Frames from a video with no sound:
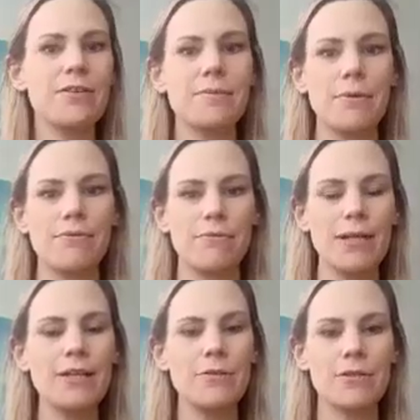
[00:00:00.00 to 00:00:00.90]
Those are both
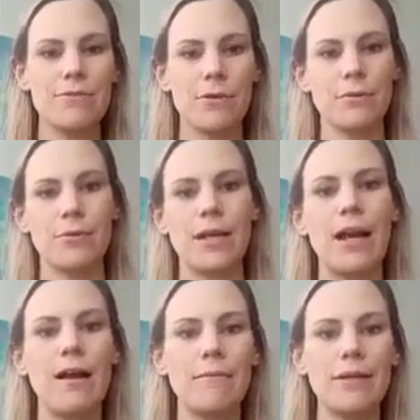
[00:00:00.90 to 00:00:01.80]
really useful
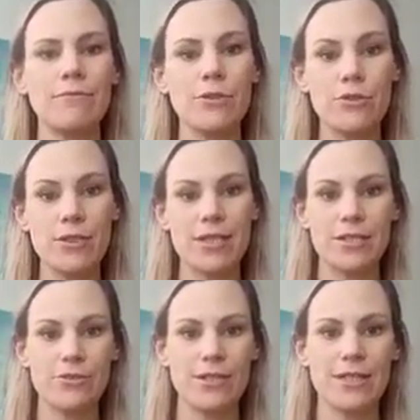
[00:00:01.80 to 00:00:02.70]
in reducing
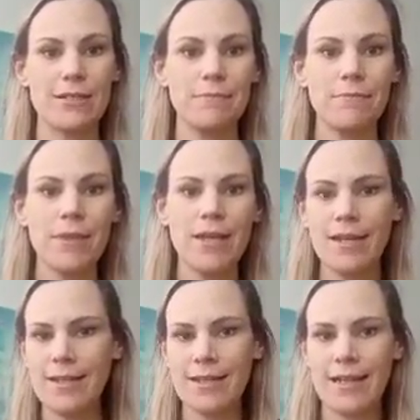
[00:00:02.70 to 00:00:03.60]
stress.
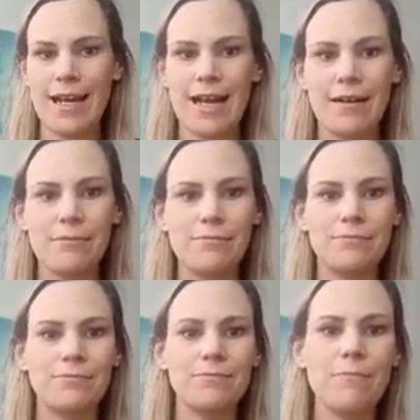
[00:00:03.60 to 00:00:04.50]

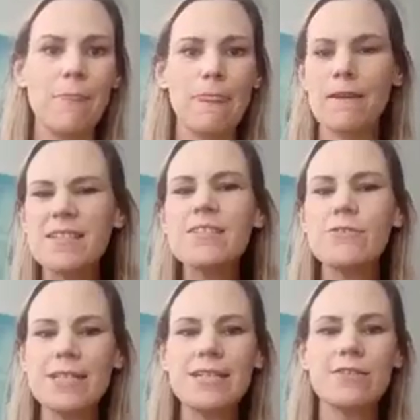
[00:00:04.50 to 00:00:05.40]
Because
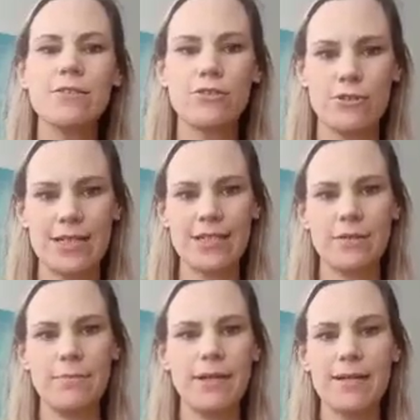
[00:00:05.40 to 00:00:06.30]
addressing your stress
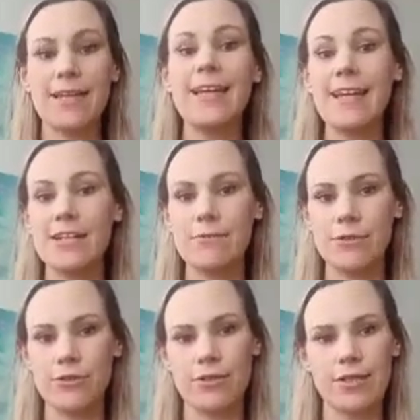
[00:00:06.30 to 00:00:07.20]
can be the key to
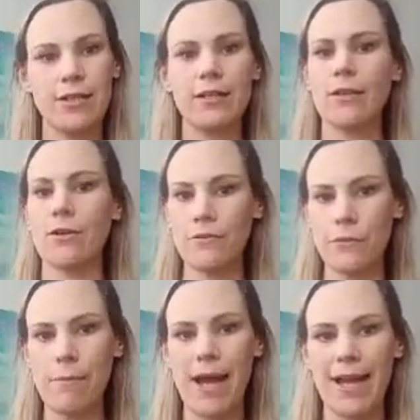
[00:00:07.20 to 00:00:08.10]
reducing a lot of
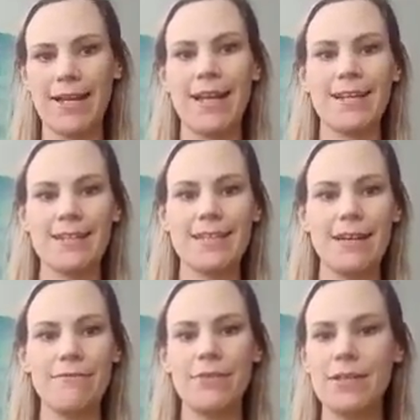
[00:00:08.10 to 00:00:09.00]
your pain and
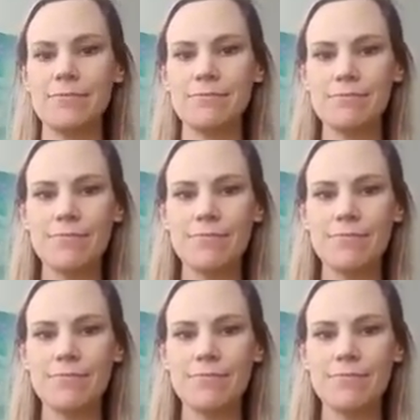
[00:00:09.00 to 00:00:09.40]
discomfort.